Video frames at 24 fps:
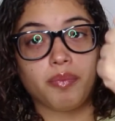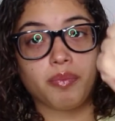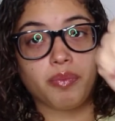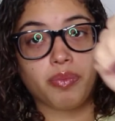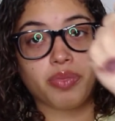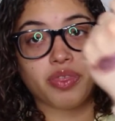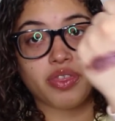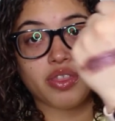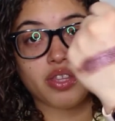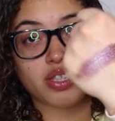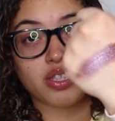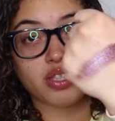
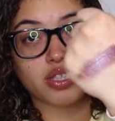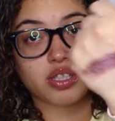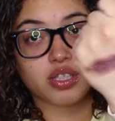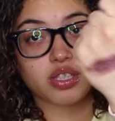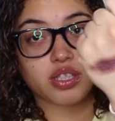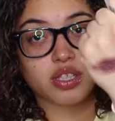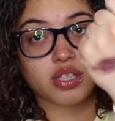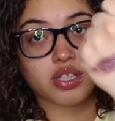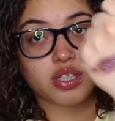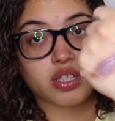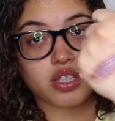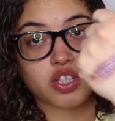This
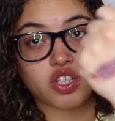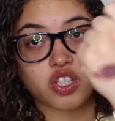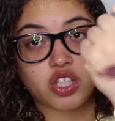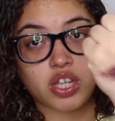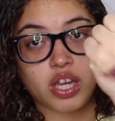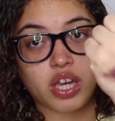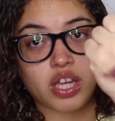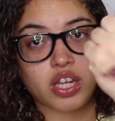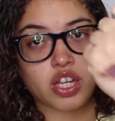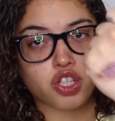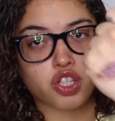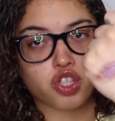is the
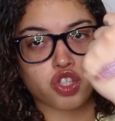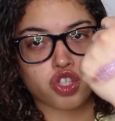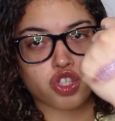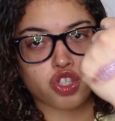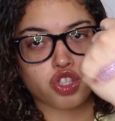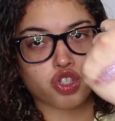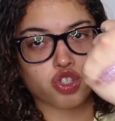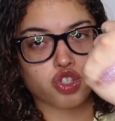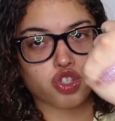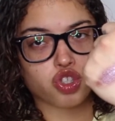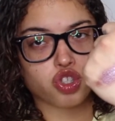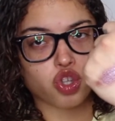shade. It's
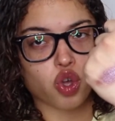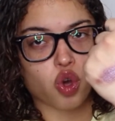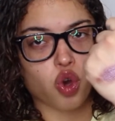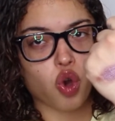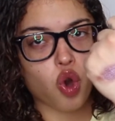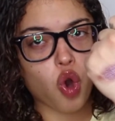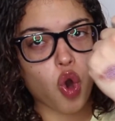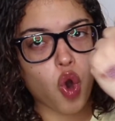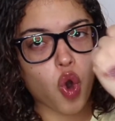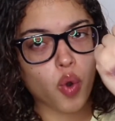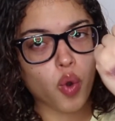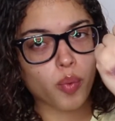
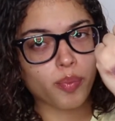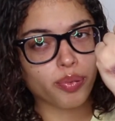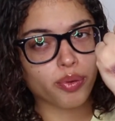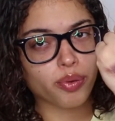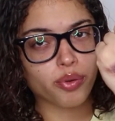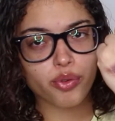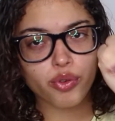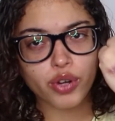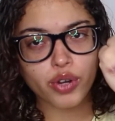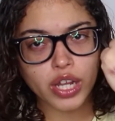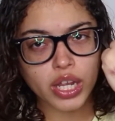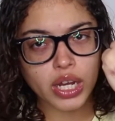so
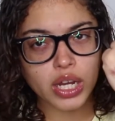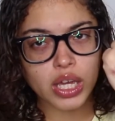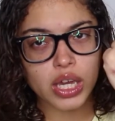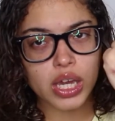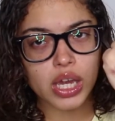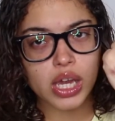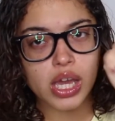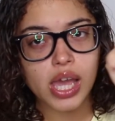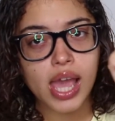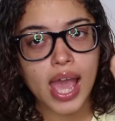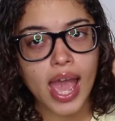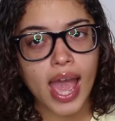
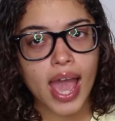pretty.